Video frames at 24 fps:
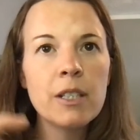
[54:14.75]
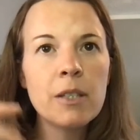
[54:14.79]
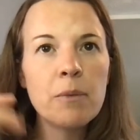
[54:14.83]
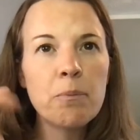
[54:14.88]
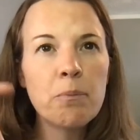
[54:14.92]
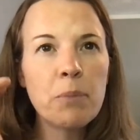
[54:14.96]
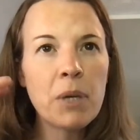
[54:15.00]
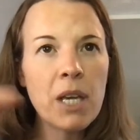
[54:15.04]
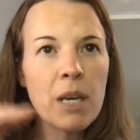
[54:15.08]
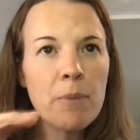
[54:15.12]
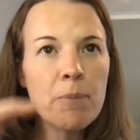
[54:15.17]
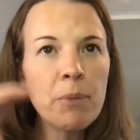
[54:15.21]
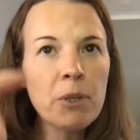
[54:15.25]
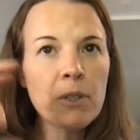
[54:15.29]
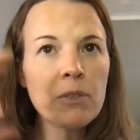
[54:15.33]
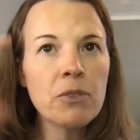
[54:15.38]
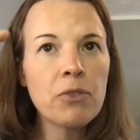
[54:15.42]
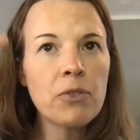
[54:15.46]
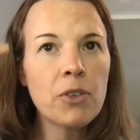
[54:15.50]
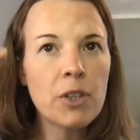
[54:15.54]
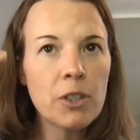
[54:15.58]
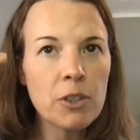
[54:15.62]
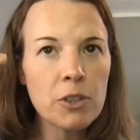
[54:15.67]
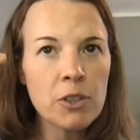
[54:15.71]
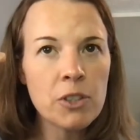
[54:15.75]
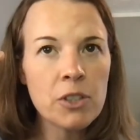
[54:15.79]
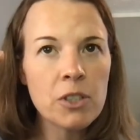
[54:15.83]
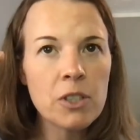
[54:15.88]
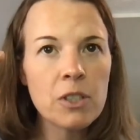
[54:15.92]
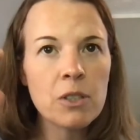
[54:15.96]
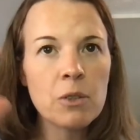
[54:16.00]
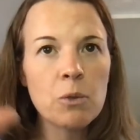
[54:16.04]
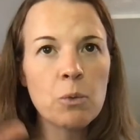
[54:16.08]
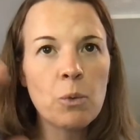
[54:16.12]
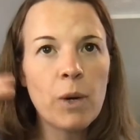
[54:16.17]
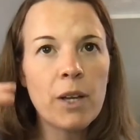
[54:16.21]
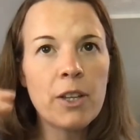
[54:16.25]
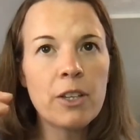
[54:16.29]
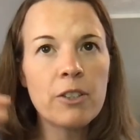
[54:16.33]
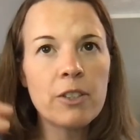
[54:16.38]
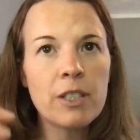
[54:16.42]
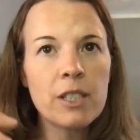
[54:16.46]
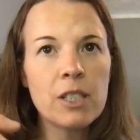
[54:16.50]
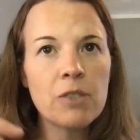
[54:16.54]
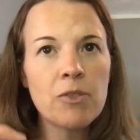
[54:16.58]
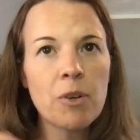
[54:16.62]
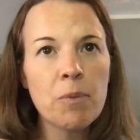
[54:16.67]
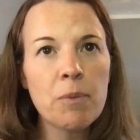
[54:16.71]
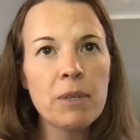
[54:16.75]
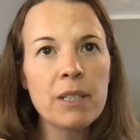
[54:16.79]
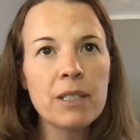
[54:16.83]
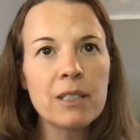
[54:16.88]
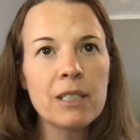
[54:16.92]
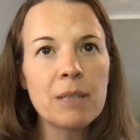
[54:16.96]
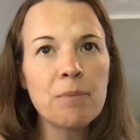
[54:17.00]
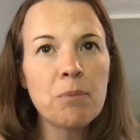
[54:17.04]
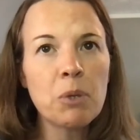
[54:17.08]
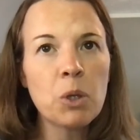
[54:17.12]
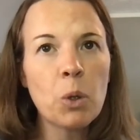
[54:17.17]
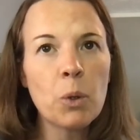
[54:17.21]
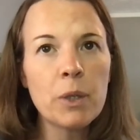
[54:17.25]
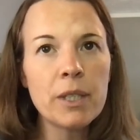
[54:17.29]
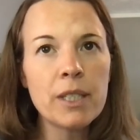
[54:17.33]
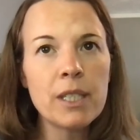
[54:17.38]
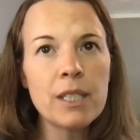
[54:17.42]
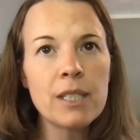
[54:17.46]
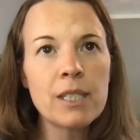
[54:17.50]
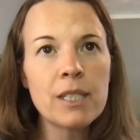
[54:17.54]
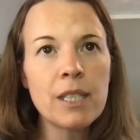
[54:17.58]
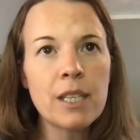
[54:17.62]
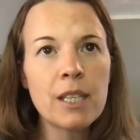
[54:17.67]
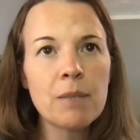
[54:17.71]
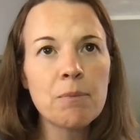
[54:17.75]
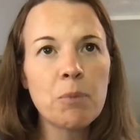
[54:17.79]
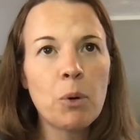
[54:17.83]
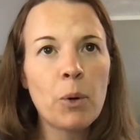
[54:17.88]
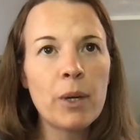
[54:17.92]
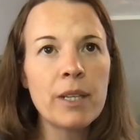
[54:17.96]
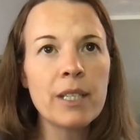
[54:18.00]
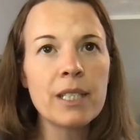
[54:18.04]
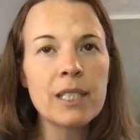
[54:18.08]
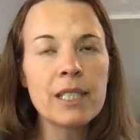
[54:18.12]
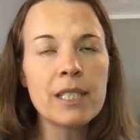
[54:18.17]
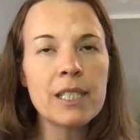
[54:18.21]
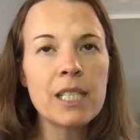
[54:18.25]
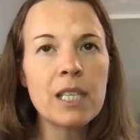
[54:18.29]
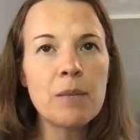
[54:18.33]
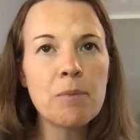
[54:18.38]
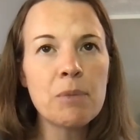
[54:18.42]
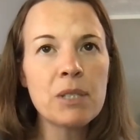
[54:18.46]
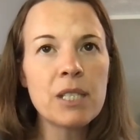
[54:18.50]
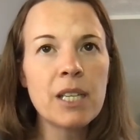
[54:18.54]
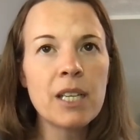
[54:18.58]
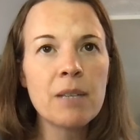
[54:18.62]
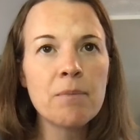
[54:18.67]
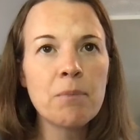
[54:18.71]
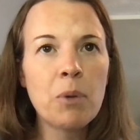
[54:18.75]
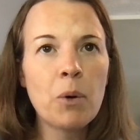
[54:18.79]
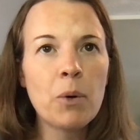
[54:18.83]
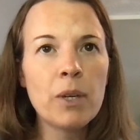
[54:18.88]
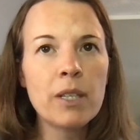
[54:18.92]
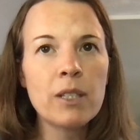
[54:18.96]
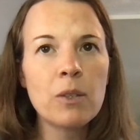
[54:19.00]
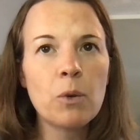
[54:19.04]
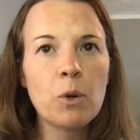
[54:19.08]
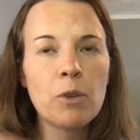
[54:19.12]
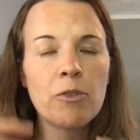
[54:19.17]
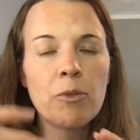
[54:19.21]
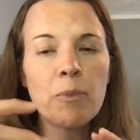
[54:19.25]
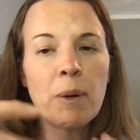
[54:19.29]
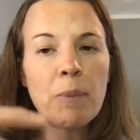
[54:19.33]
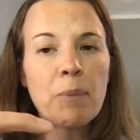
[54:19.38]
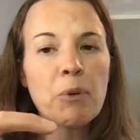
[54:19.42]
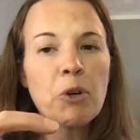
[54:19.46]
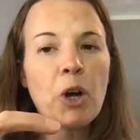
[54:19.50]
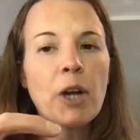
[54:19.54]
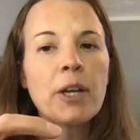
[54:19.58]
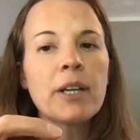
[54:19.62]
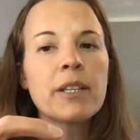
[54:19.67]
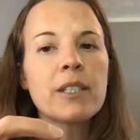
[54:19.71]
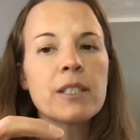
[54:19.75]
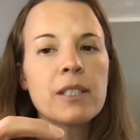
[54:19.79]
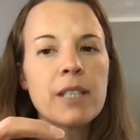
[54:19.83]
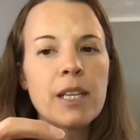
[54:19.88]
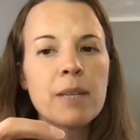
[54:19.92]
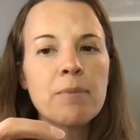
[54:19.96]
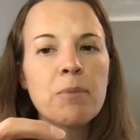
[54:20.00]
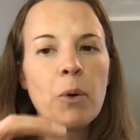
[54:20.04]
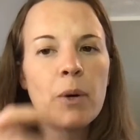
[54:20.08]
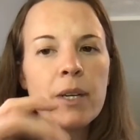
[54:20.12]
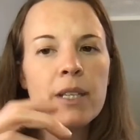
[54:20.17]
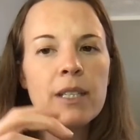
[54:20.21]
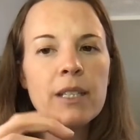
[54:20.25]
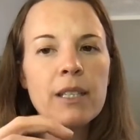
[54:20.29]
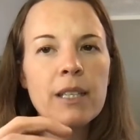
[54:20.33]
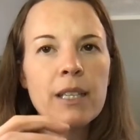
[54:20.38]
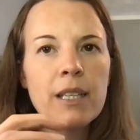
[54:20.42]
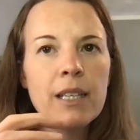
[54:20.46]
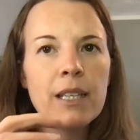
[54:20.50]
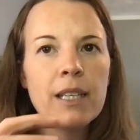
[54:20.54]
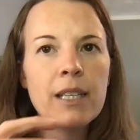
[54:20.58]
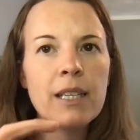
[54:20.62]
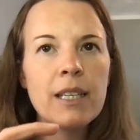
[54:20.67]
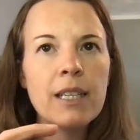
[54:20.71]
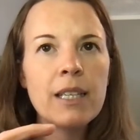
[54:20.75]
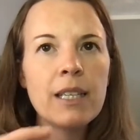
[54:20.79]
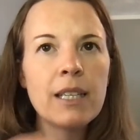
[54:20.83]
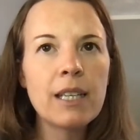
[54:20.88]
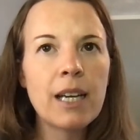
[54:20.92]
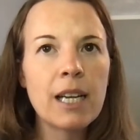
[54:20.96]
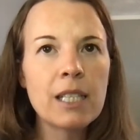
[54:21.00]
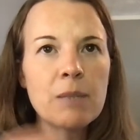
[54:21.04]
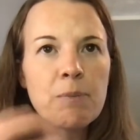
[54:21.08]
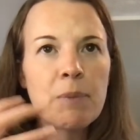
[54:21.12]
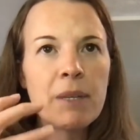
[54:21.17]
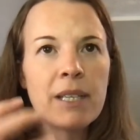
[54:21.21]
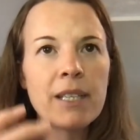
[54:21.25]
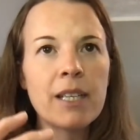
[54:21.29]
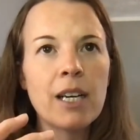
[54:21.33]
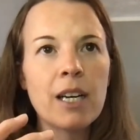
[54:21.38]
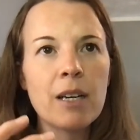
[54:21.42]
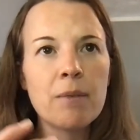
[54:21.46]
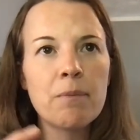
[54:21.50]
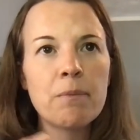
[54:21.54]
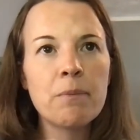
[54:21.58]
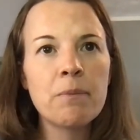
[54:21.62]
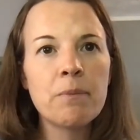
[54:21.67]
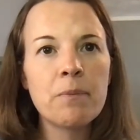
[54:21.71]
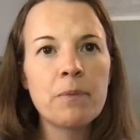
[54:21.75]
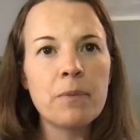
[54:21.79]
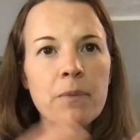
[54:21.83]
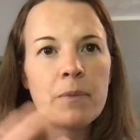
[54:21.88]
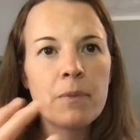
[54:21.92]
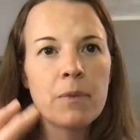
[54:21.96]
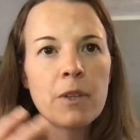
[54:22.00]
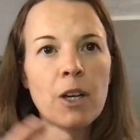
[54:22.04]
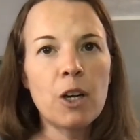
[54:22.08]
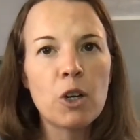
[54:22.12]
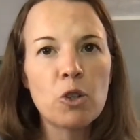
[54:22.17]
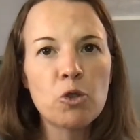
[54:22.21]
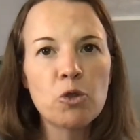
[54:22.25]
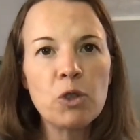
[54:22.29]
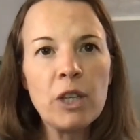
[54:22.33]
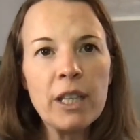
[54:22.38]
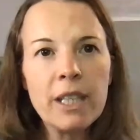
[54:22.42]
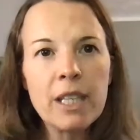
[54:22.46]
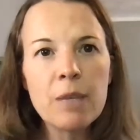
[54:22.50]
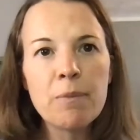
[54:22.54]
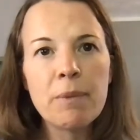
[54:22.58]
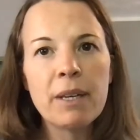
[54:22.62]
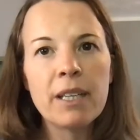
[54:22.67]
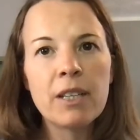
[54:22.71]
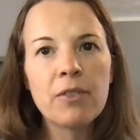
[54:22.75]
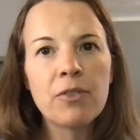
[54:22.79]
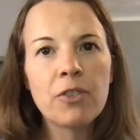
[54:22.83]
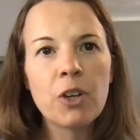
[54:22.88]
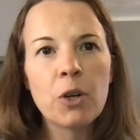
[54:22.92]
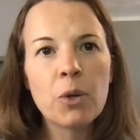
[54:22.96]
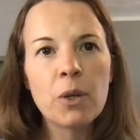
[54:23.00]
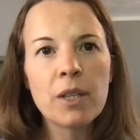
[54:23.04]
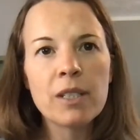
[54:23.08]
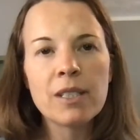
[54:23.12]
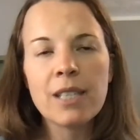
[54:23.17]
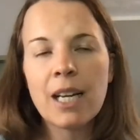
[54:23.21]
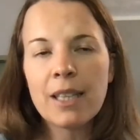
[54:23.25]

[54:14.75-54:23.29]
people first, whether it's from an employee standpoint and a team standpoint or from a product standpoint, has become a really big focus.